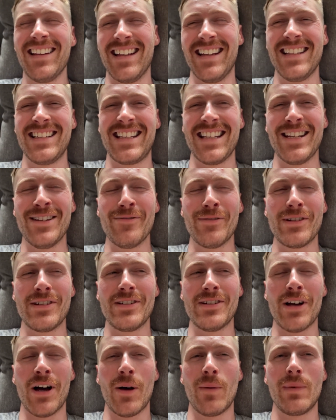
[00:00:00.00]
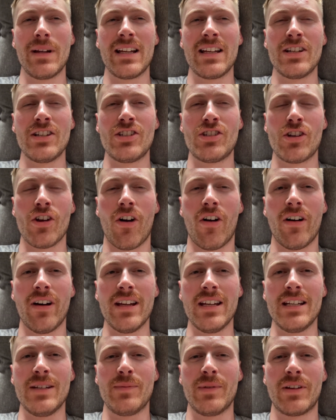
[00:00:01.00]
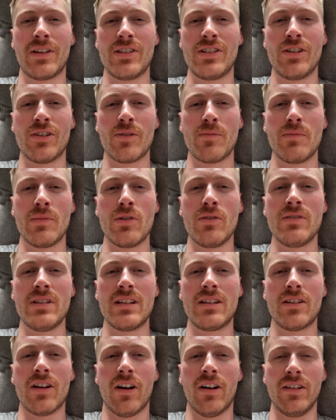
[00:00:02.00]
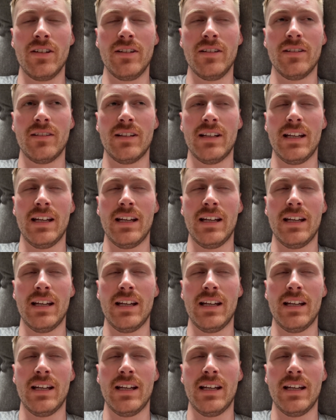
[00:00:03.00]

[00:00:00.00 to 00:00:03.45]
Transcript: things that you wouldn't normally enjoy because you're a moody cunt.